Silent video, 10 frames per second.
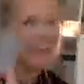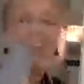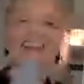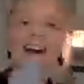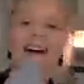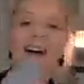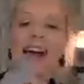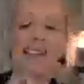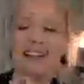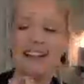Now,
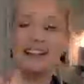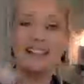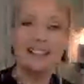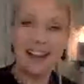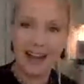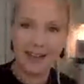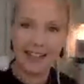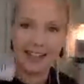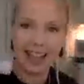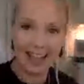anyways, I was
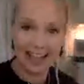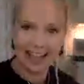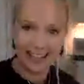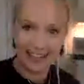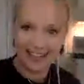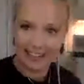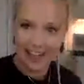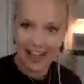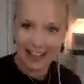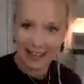saying, to
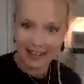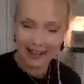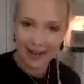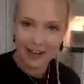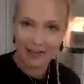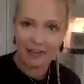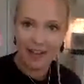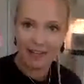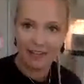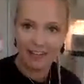answer
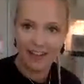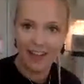viral,